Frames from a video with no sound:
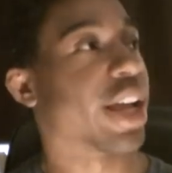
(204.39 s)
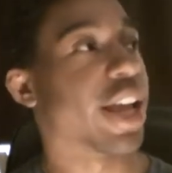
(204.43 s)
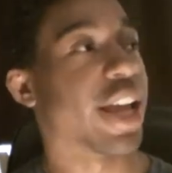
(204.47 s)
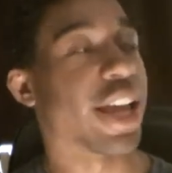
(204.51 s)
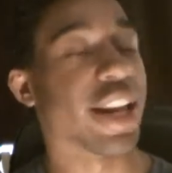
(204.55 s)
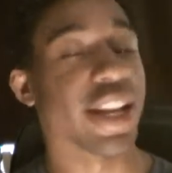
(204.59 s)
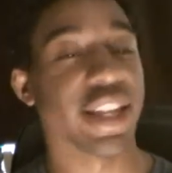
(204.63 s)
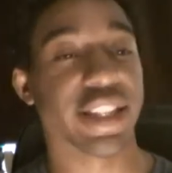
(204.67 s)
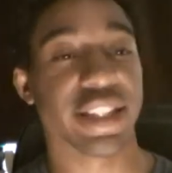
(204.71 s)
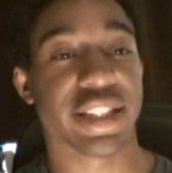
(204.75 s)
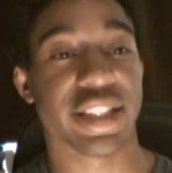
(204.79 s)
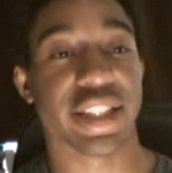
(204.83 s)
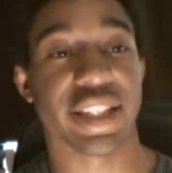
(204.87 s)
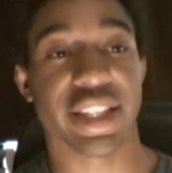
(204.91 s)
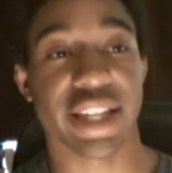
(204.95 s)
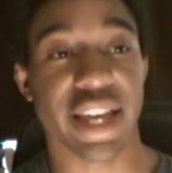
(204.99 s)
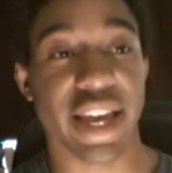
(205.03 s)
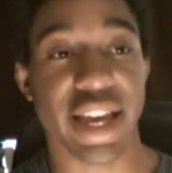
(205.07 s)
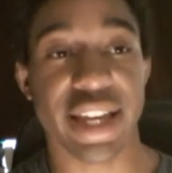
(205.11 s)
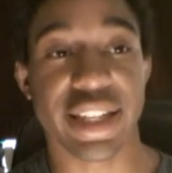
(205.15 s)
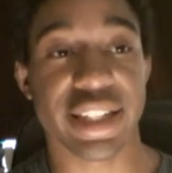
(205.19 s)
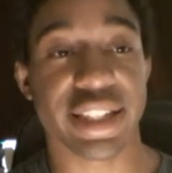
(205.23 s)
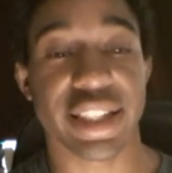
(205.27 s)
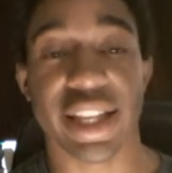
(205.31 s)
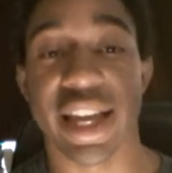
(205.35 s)
And it's the
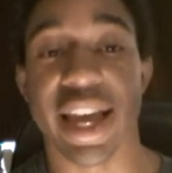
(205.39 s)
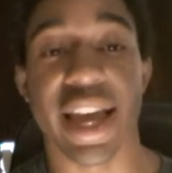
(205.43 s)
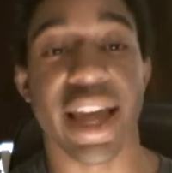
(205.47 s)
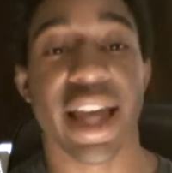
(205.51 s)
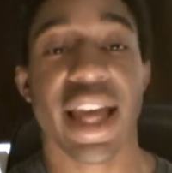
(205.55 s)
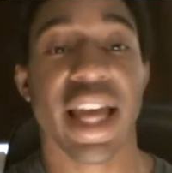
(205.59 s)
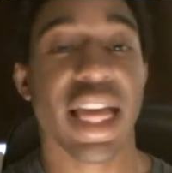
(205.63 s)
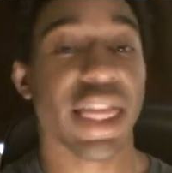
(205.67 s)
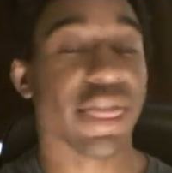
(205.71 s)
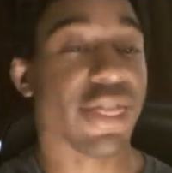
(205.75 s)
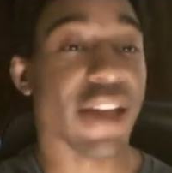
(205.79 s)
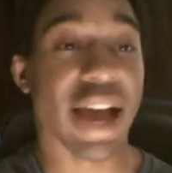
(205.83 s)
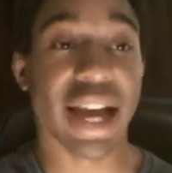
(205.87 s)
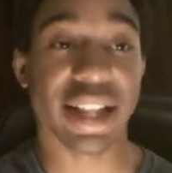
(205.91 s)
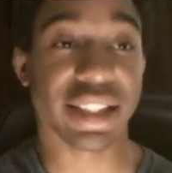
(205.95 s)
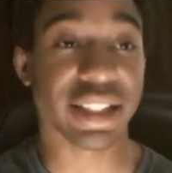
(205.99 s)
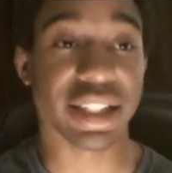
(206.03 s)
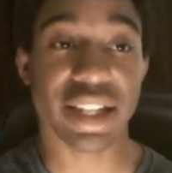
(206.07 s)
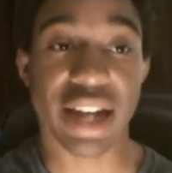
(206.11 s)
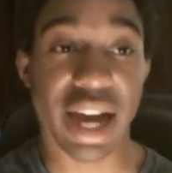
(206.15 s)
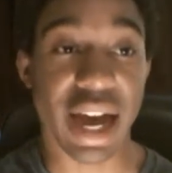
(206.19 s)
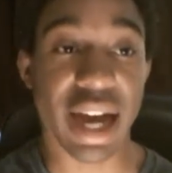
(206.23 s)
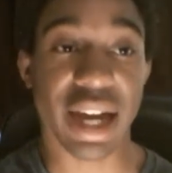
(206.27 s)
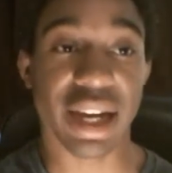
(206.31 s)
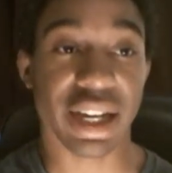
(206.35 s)
case that
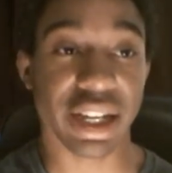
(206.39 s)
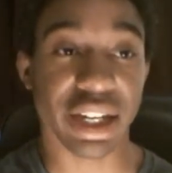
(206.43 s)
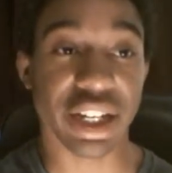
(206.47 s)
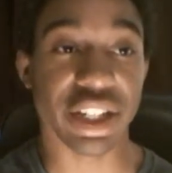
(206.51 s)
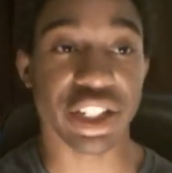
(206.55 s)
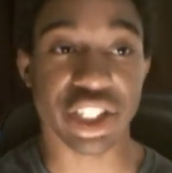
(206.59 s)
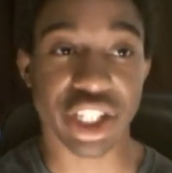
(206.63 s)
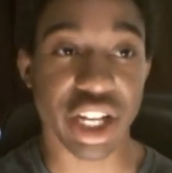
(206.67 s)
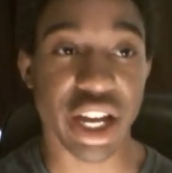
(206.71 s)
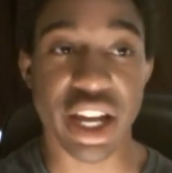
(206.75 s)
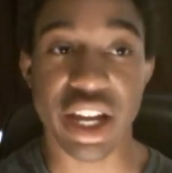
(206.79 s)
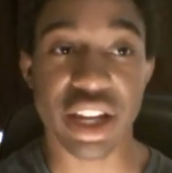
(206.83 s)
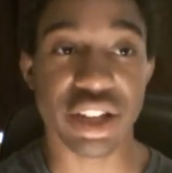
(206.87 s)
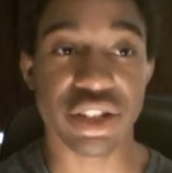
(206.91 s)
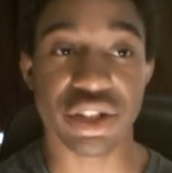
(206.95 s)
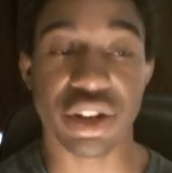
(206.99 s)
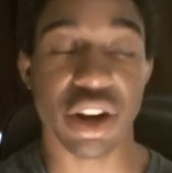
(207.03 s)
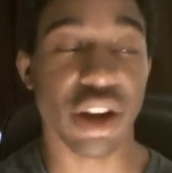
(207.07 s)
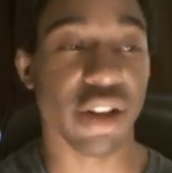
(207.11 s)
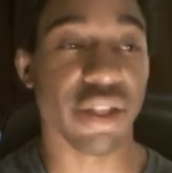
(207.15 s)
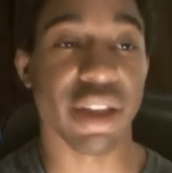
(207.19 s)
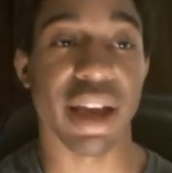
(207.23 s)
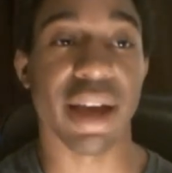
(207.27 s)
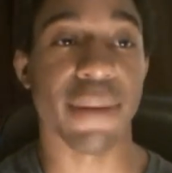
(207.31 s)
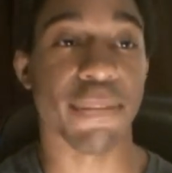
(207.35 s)
that's not going to change
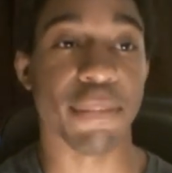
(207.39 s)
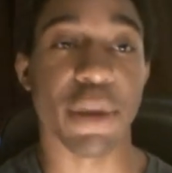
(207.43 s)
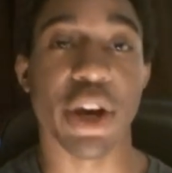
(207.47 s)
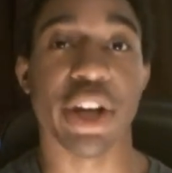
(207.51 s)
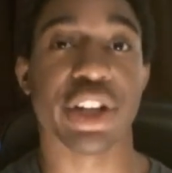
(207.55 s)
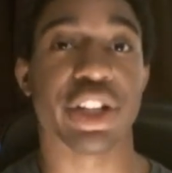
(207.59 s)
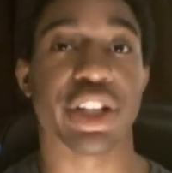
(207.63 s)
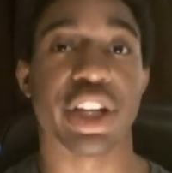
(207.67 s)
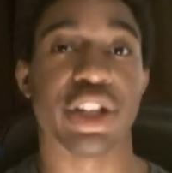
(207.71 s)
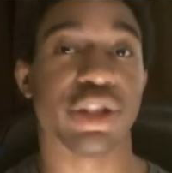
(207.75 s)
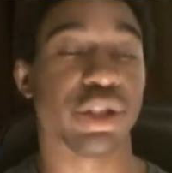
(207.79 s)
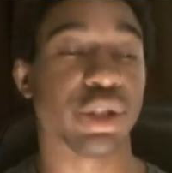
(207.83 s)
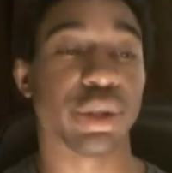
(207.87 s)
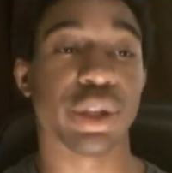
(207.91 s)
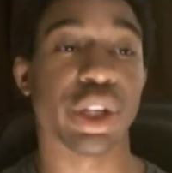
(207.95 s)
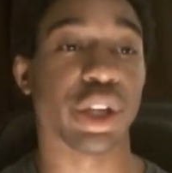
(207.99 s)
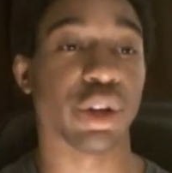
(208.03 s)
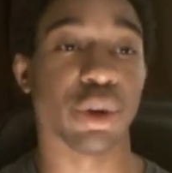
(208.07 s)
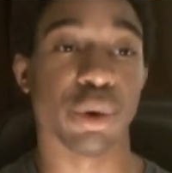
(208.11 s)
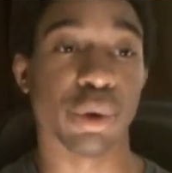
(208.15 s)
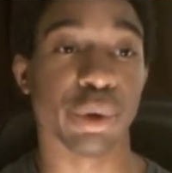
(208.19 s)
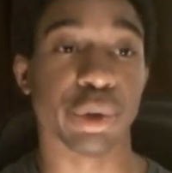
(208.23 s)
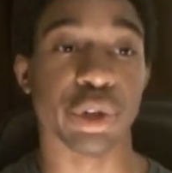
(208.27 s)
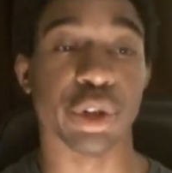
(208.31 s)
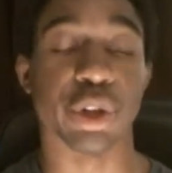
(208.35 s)
all that much as you
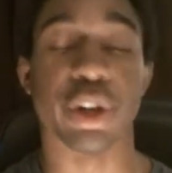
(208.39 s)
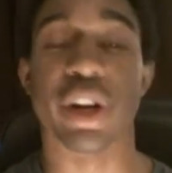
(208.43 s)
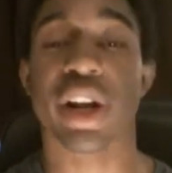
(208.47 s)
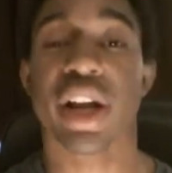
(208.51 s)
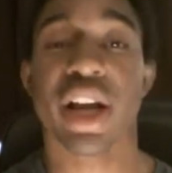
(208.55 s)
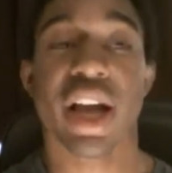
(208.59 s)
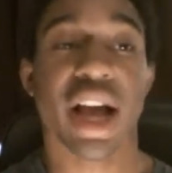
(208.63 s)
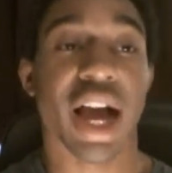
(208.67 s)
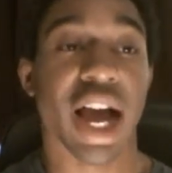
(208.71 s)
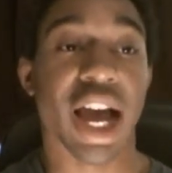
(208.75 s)
get older.